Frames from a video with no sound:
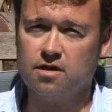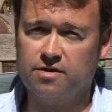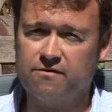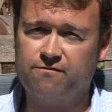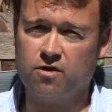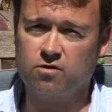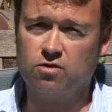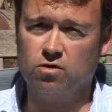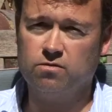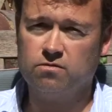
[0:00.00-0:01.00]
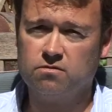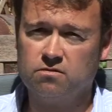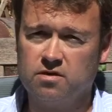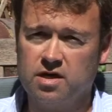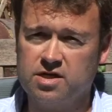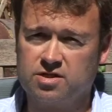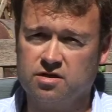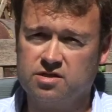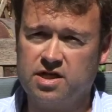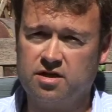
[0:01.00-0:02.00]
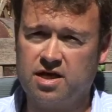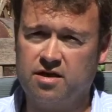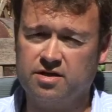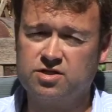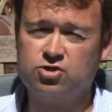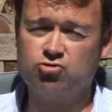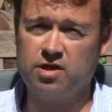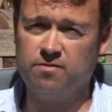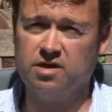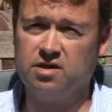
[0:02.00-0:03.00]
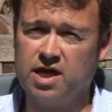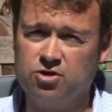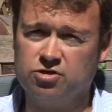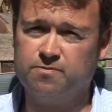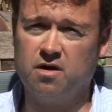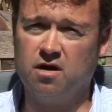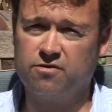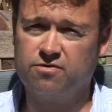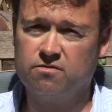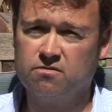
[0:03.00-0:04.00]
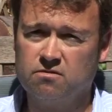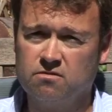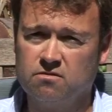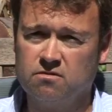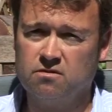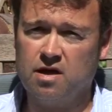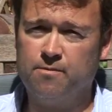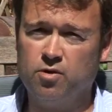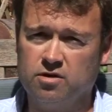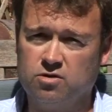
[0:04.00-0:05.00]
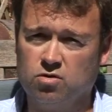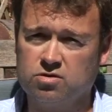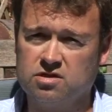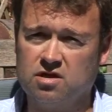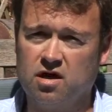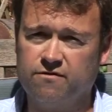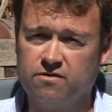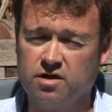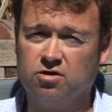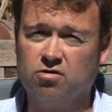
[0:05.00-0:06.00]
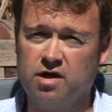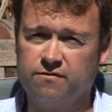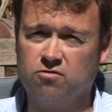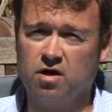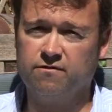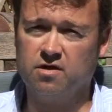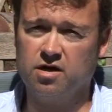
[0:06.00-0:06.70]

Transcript: and that phone call is going to set her down an extremely dangerous path and put her daughter's life in grave, grave